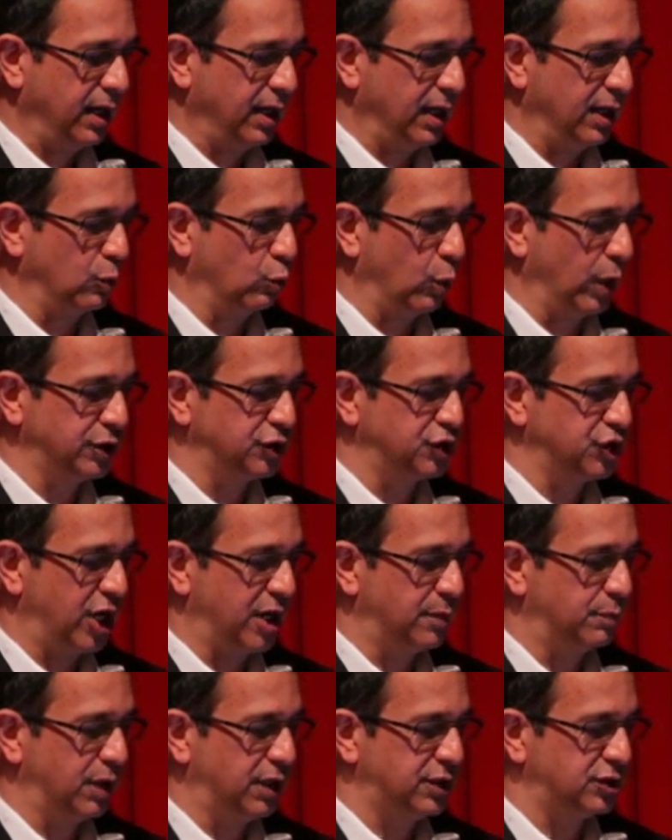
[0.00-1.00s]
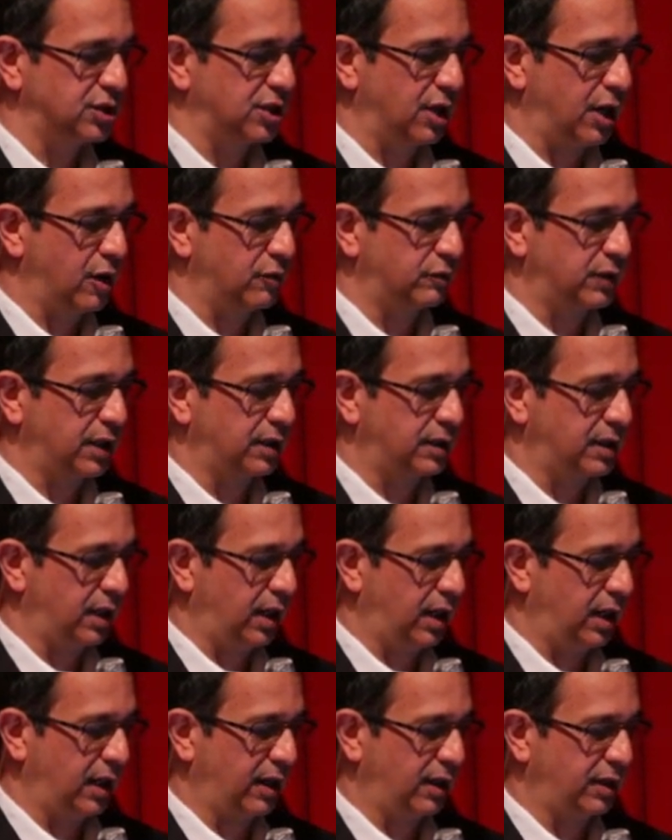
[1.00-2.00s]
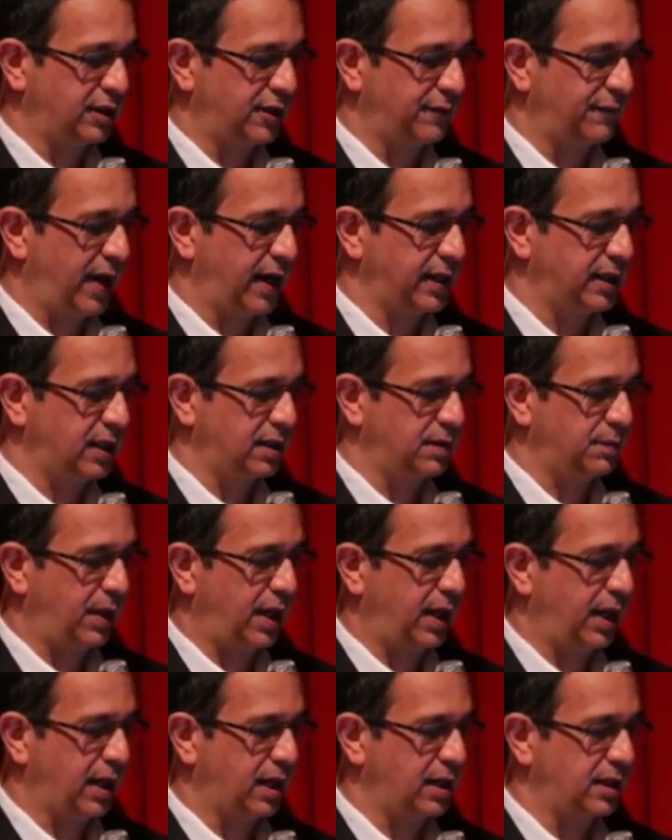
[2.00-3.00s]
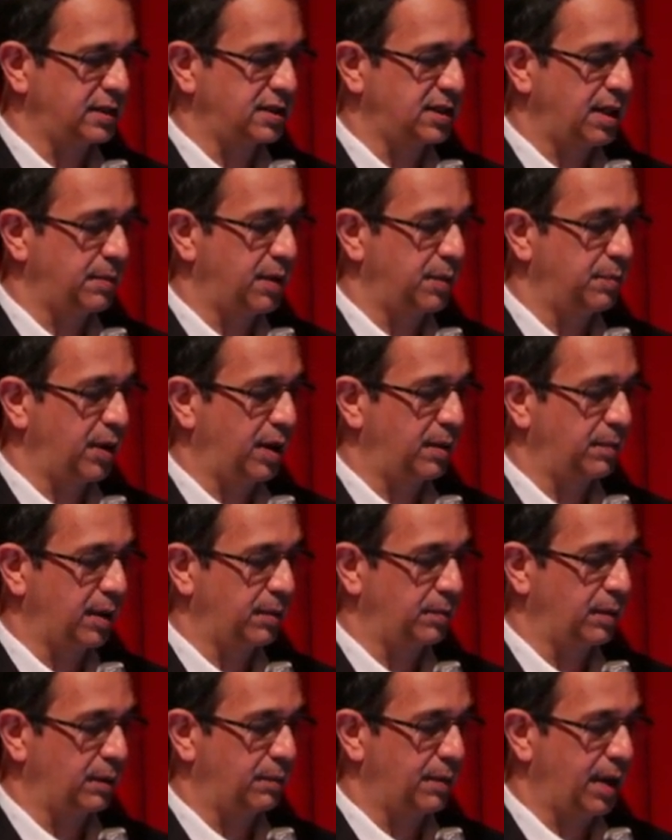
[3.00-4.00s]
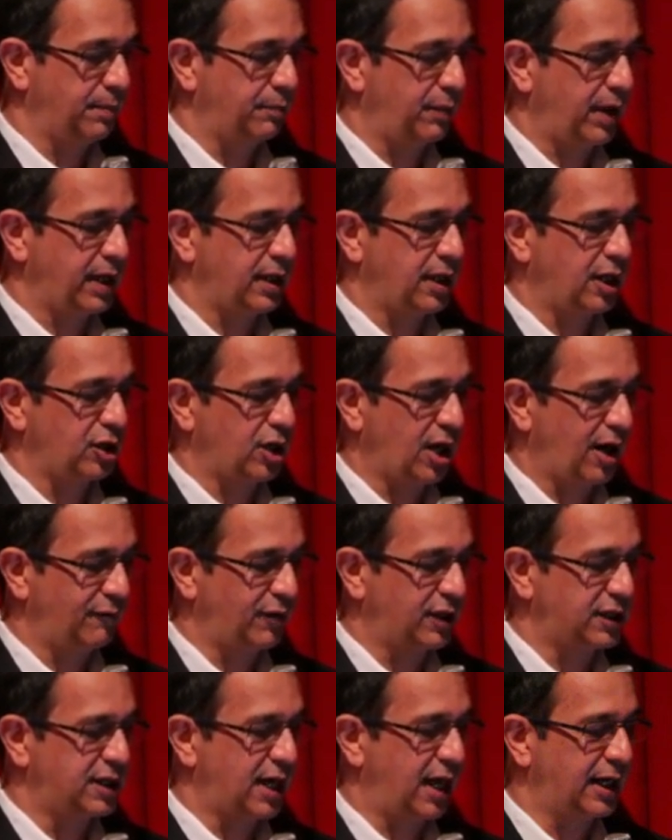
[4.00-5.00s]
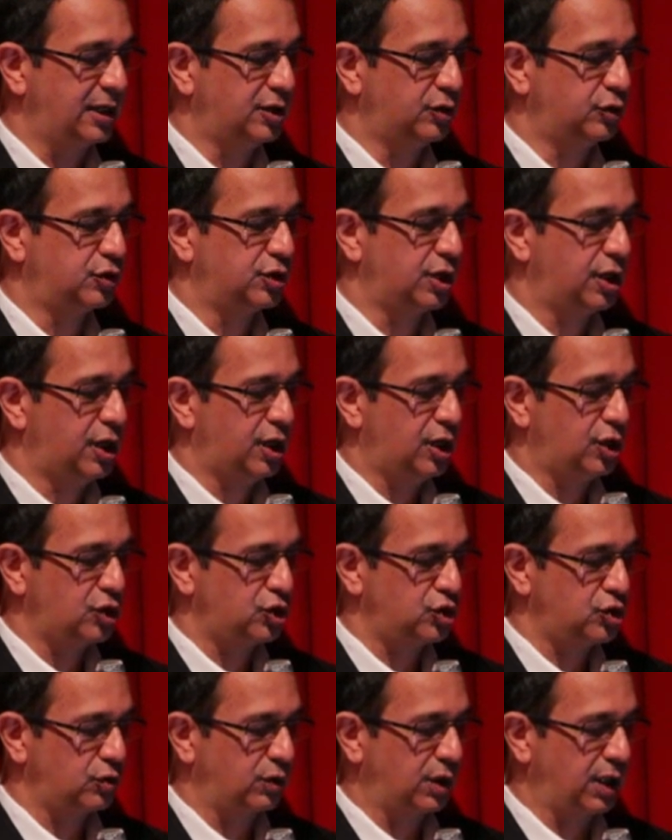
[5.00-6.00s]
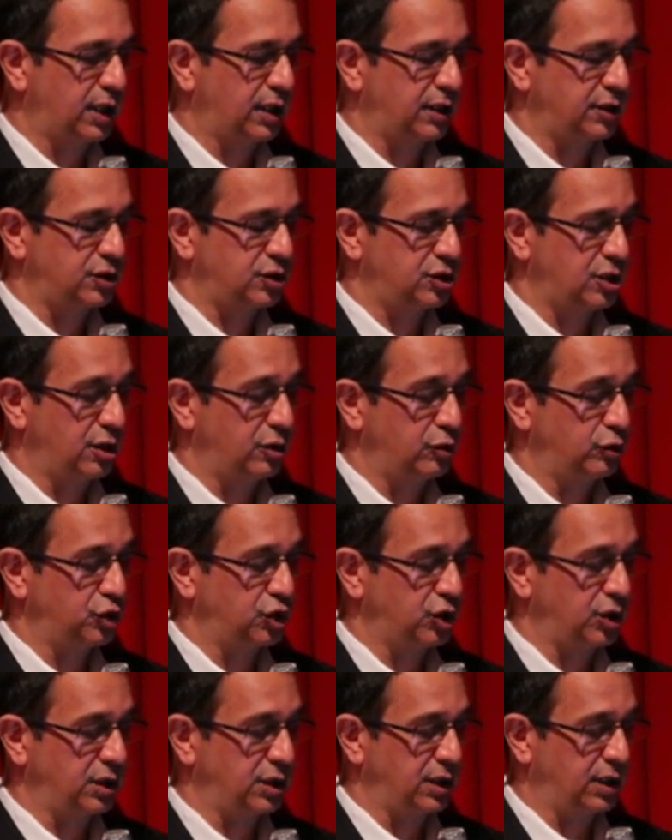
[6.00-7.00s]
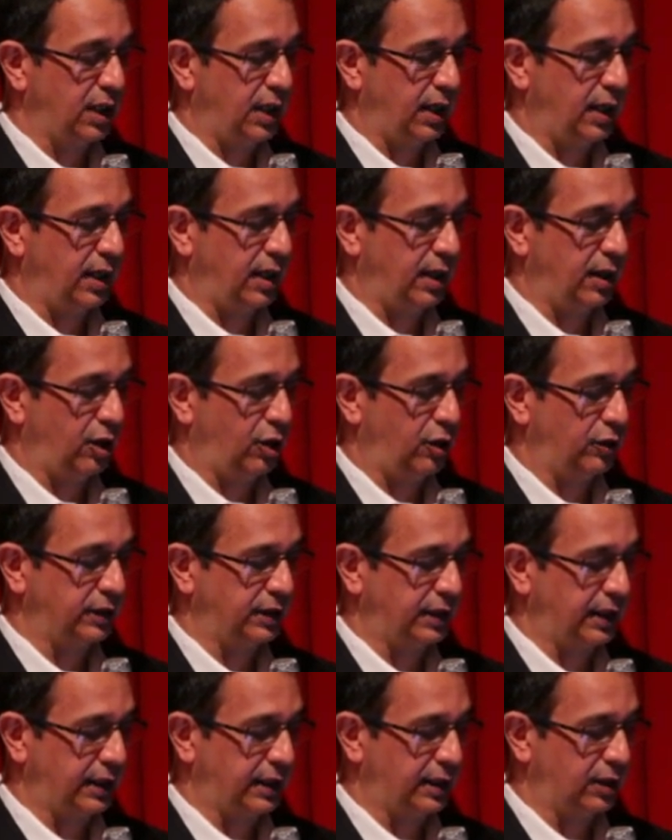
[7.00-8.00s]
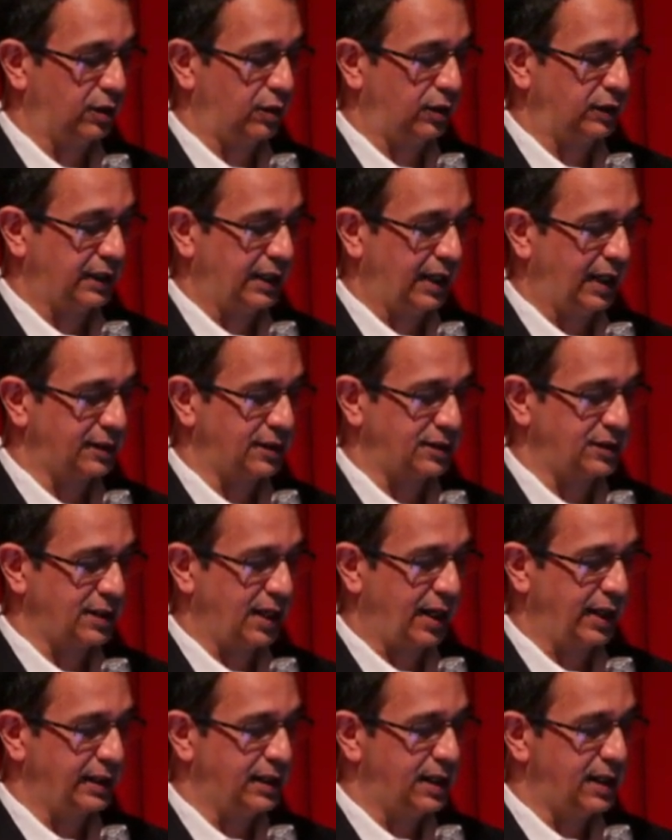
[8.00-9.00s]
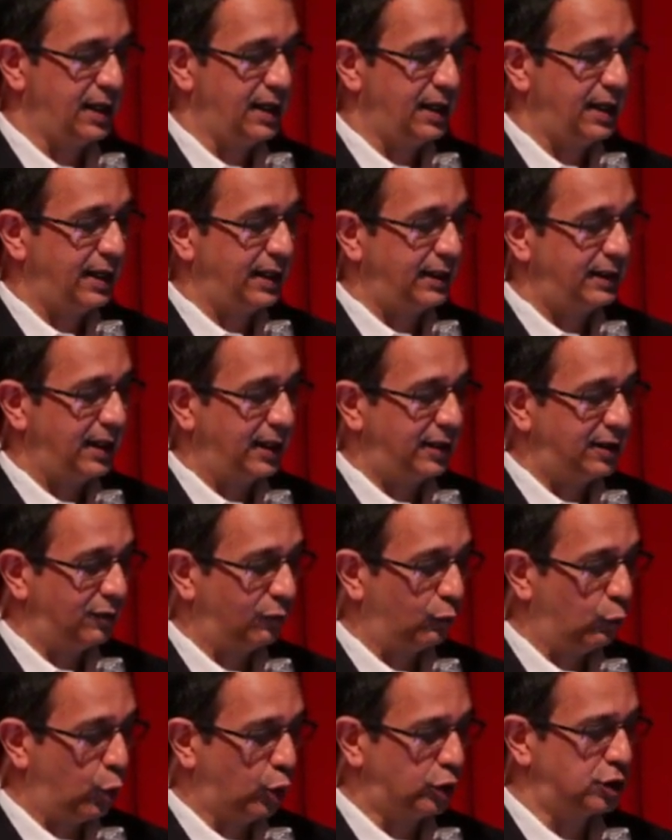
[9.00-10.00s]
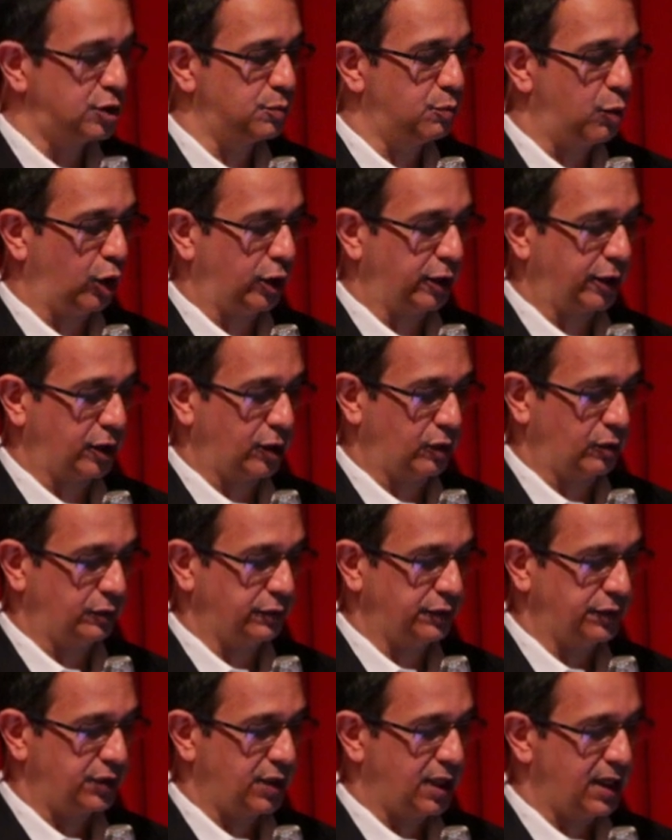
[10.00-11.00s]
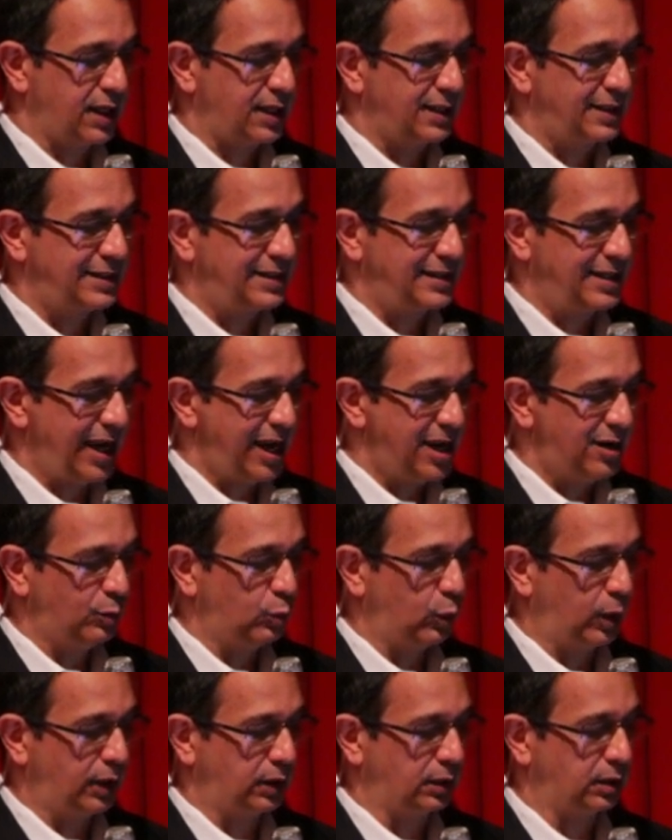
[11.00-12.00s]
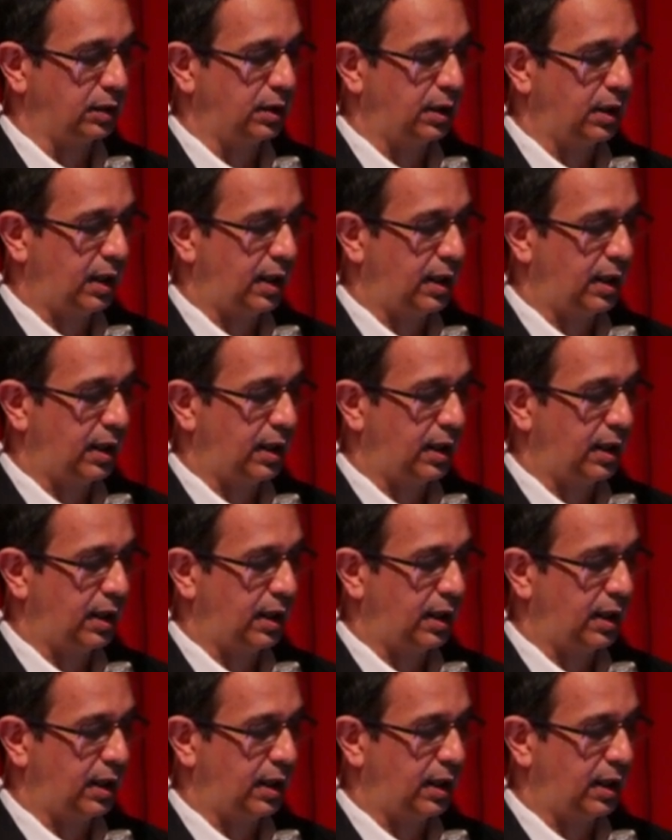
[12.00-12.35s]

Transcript: in one chamber surrounded, divided by a semi-permeable membrane, and you have a dilute sugar solution on the other side, then the water molecules, they will